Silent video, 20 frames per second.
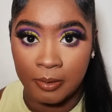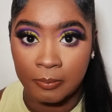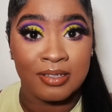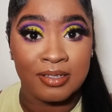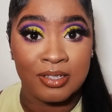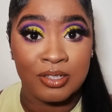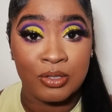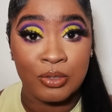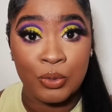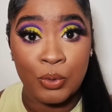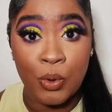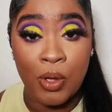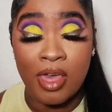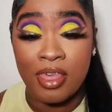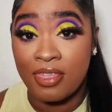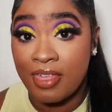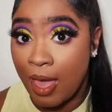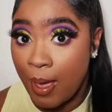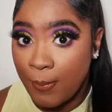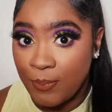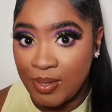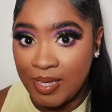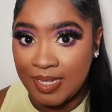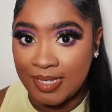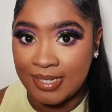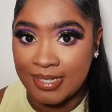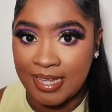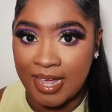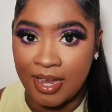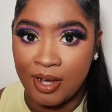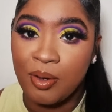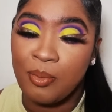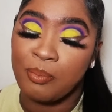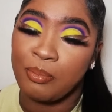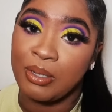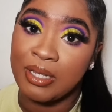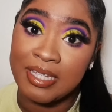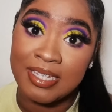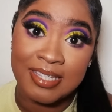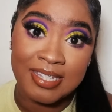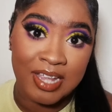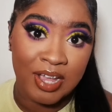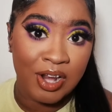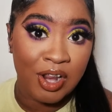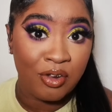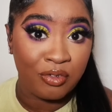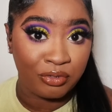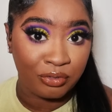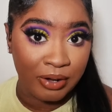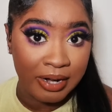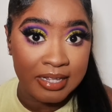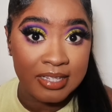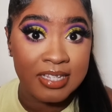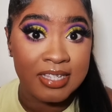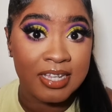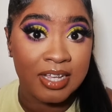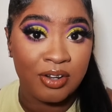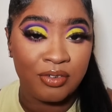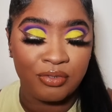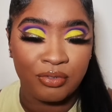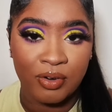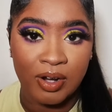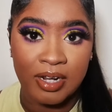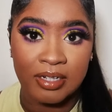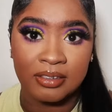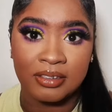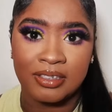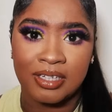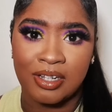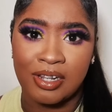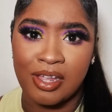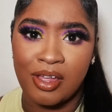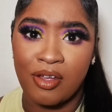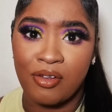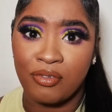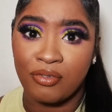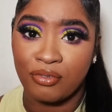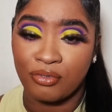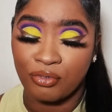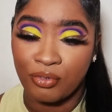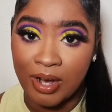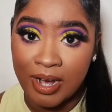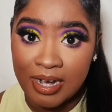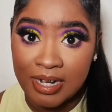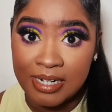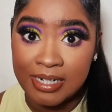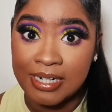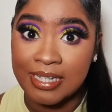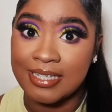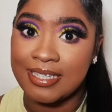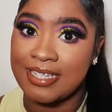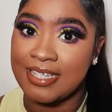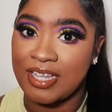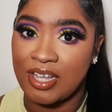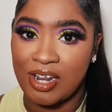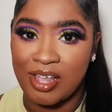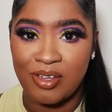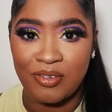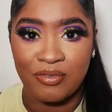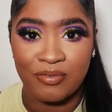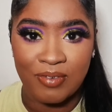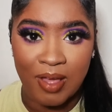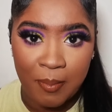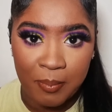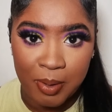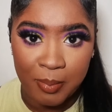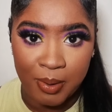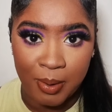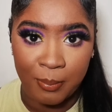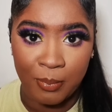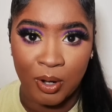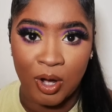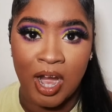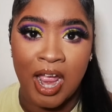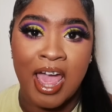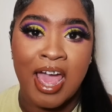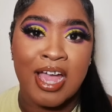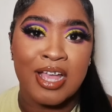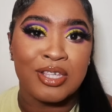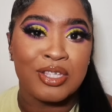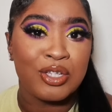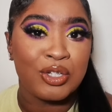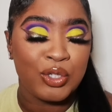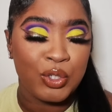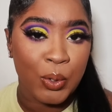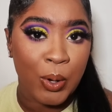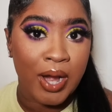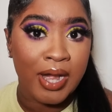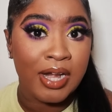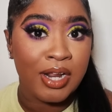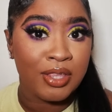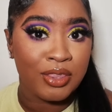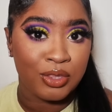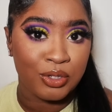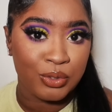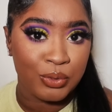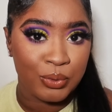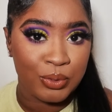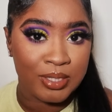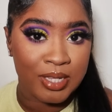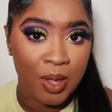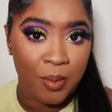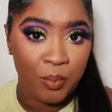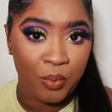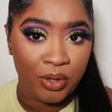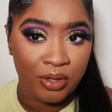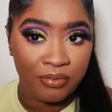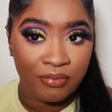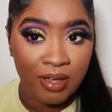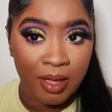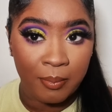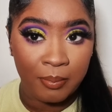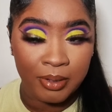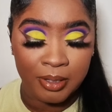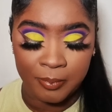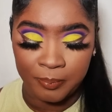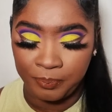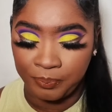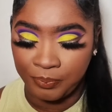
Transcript: So that being said, please tell a friend to tell a friend, tell a friend to tell a family member to join the Jules MOA family.